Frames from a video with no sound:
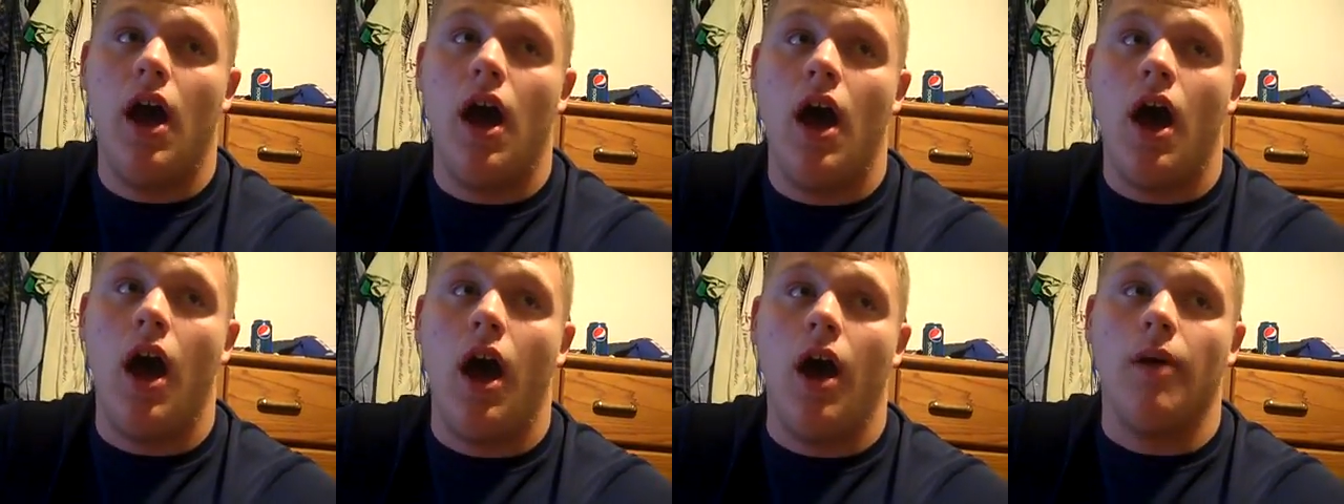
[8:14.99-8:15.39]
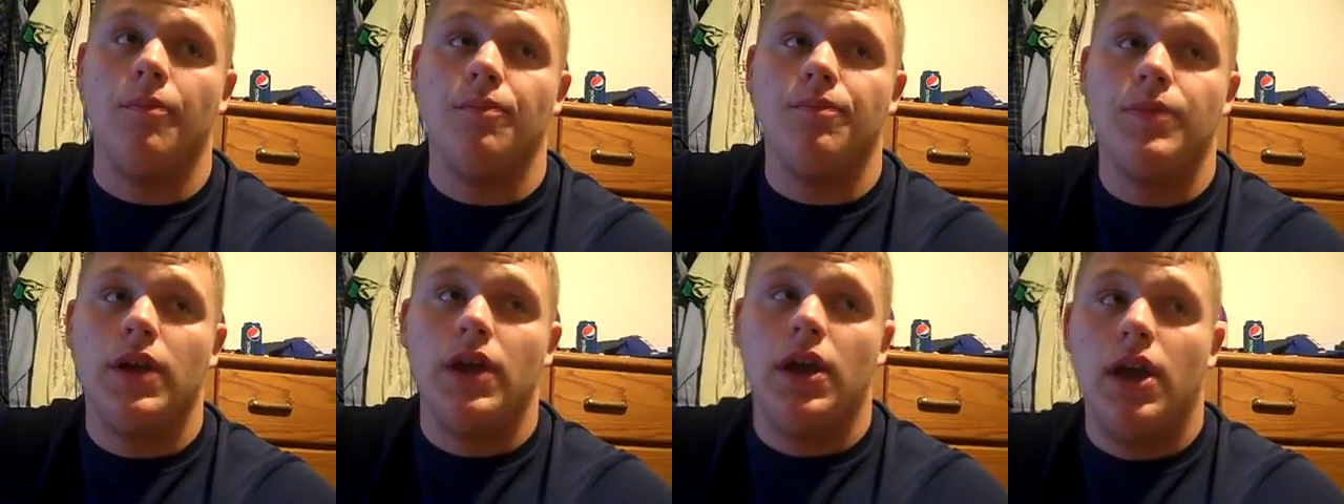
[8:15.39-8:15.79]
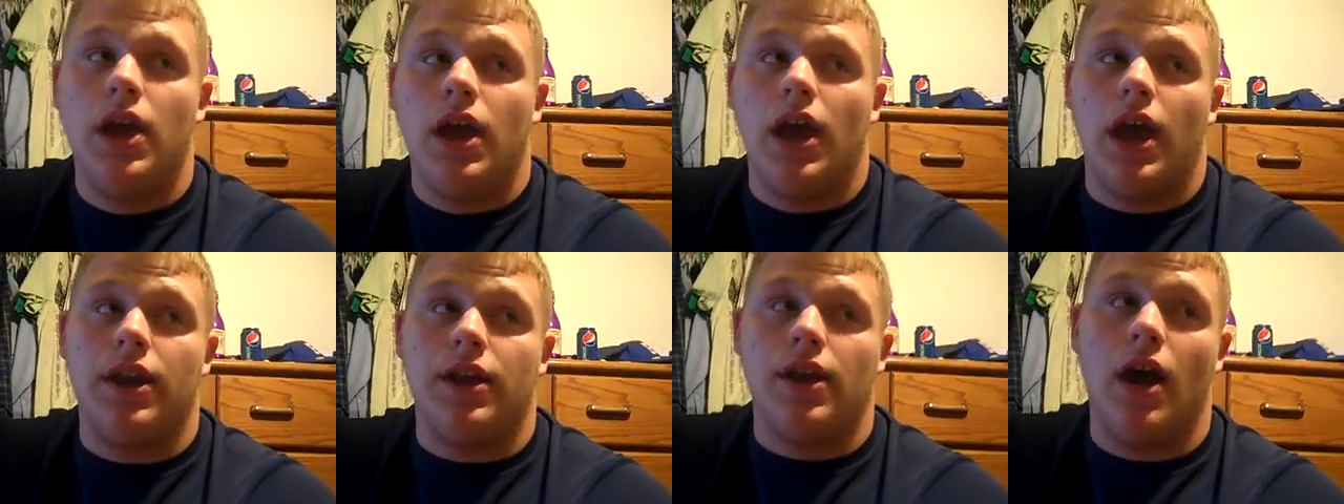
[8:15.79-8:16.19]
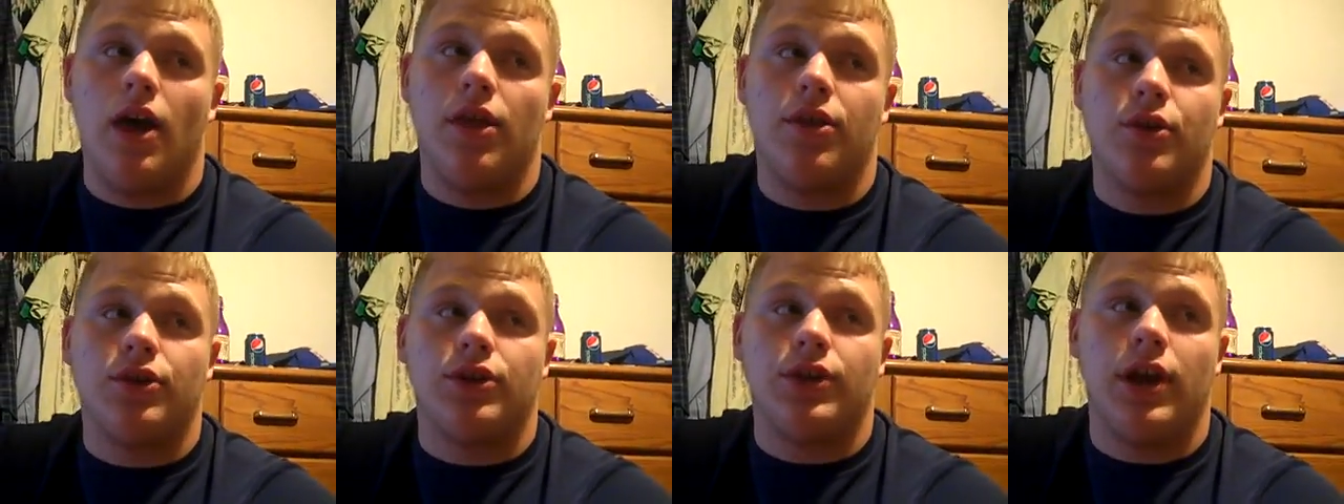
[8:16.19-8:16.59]

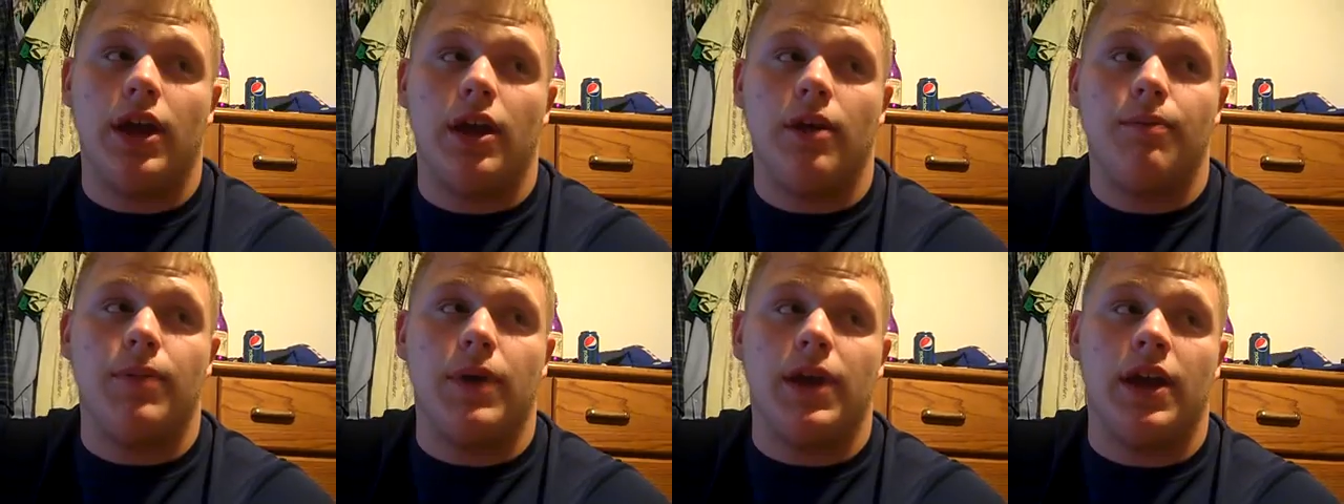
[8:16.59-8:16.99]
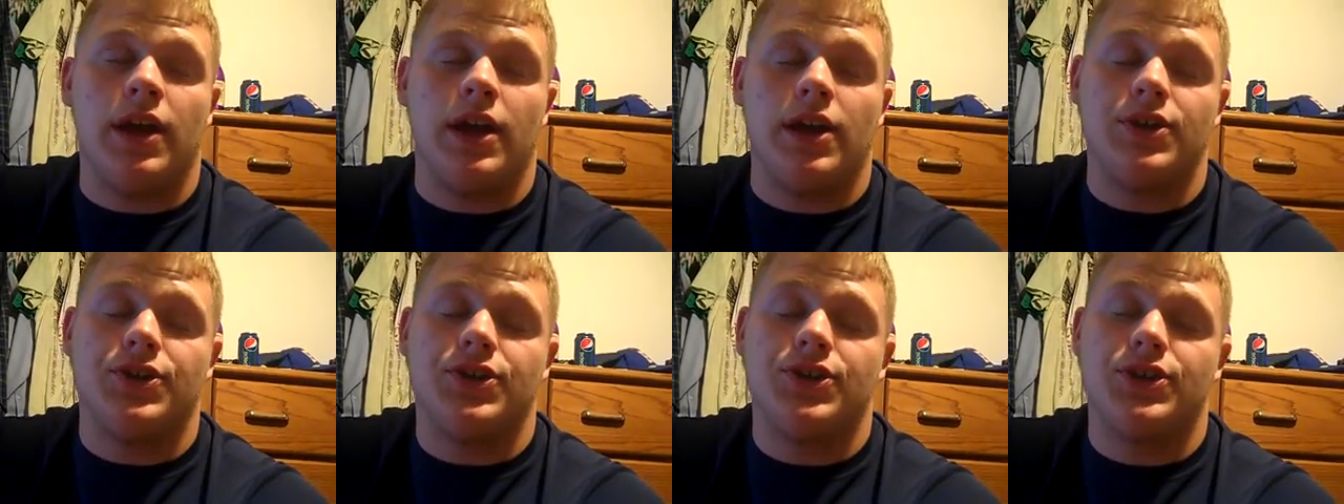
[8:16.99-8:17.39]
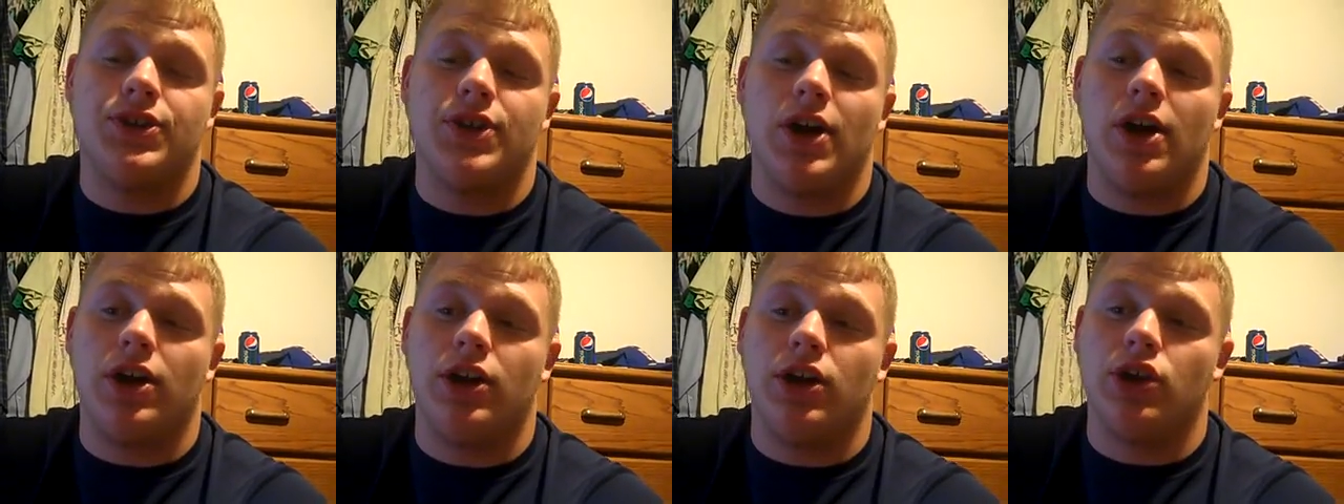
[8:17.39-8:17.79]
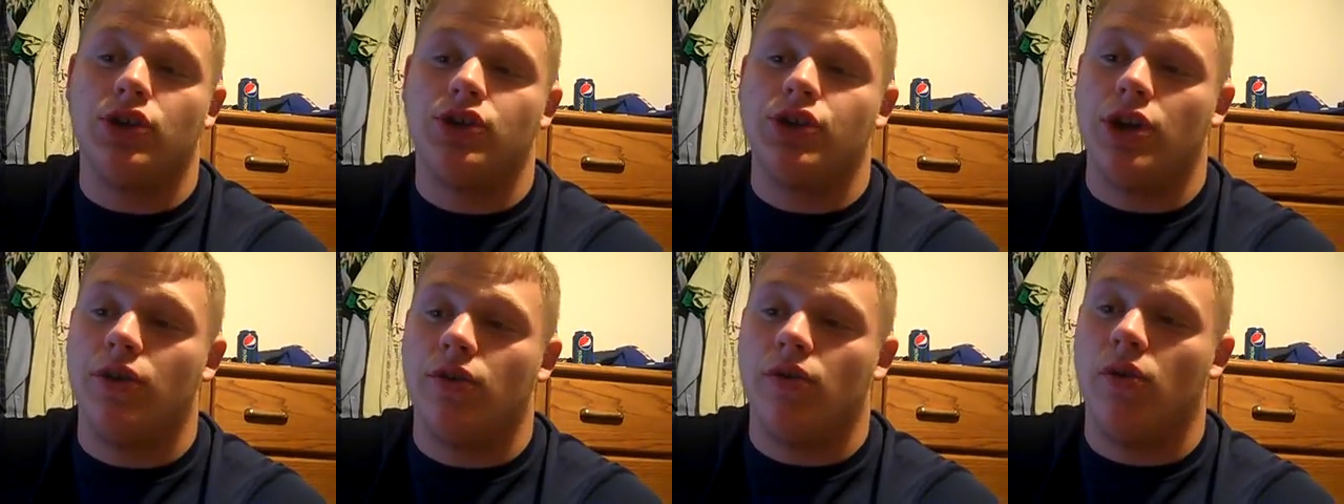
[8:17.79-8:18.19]
Another tip is study your
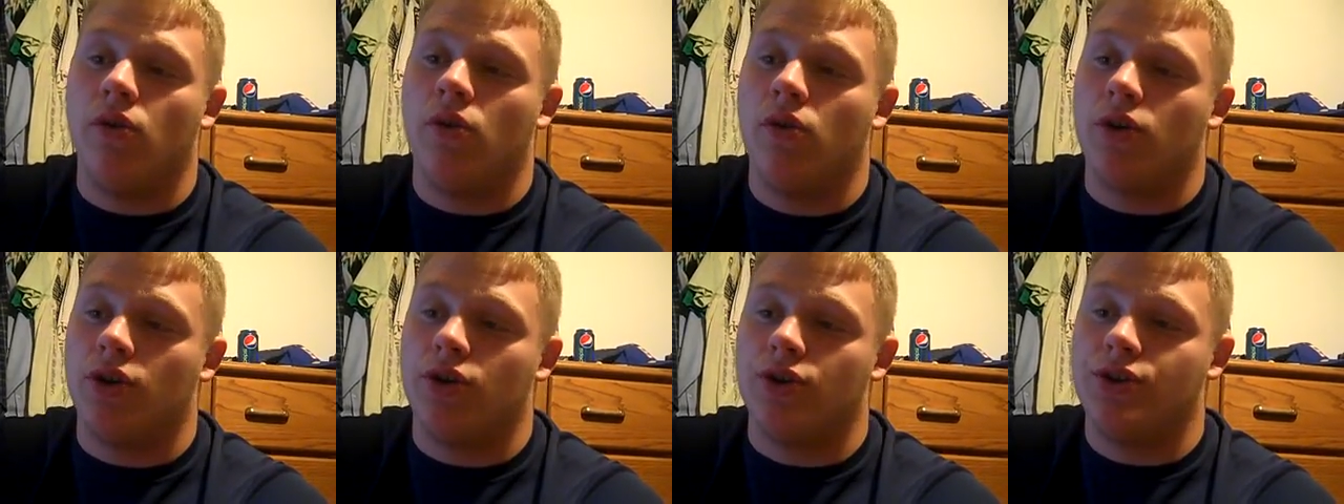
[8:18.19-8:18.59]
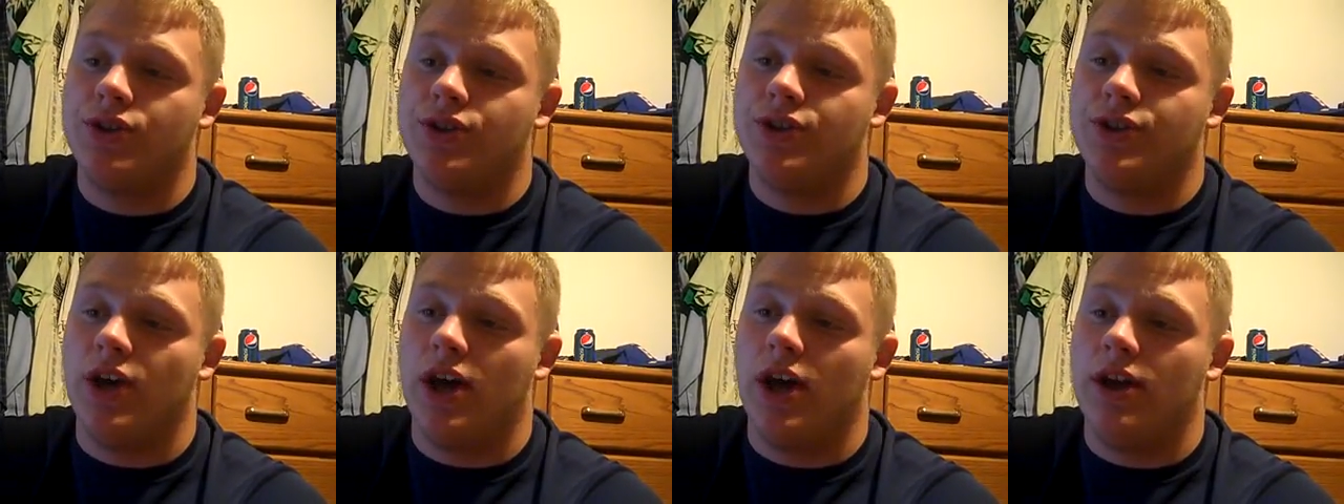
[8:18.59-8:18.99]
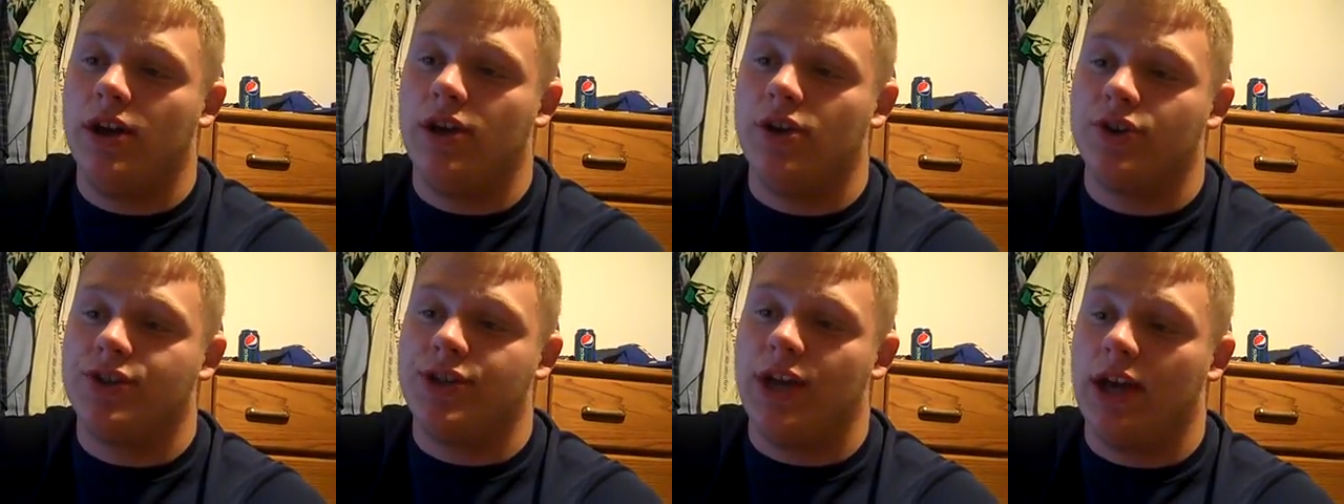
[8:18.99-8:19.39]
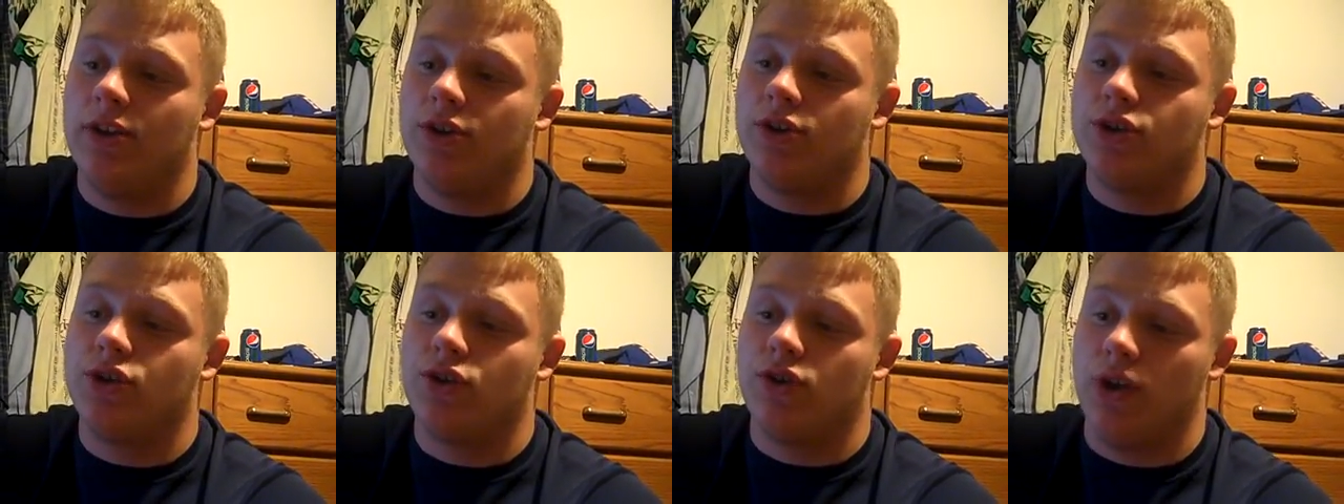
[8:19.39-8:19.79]
general orders, study your
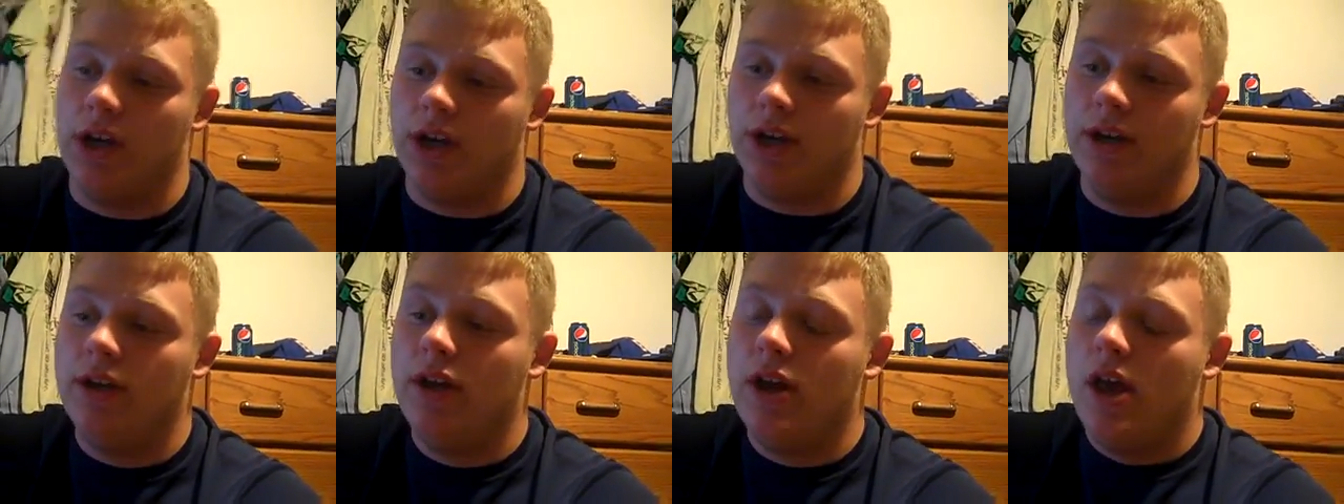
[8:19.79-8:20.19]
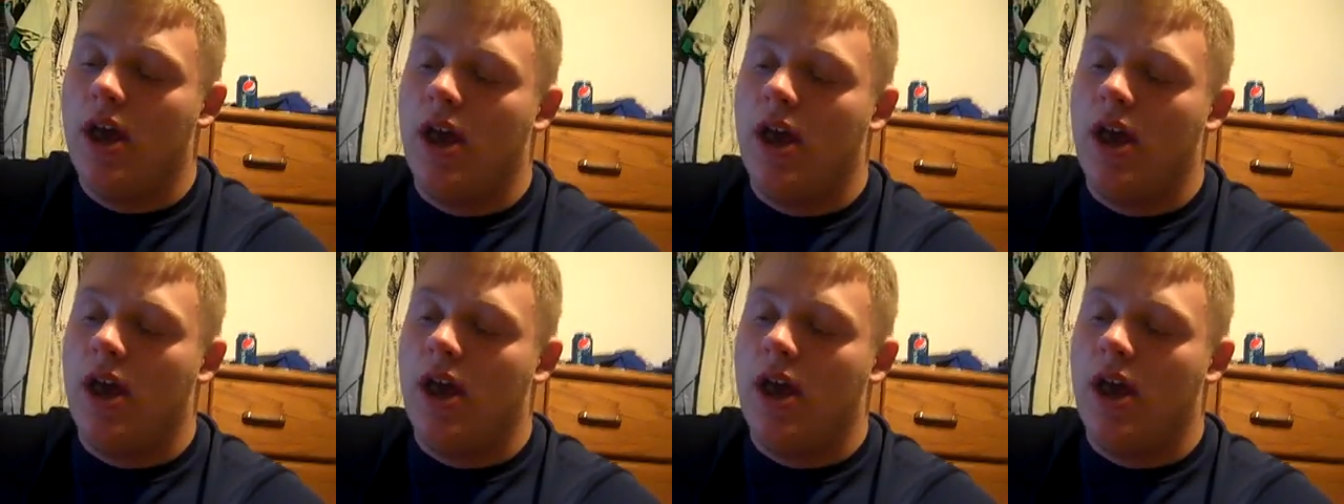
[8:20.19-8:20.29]
sailor's creed.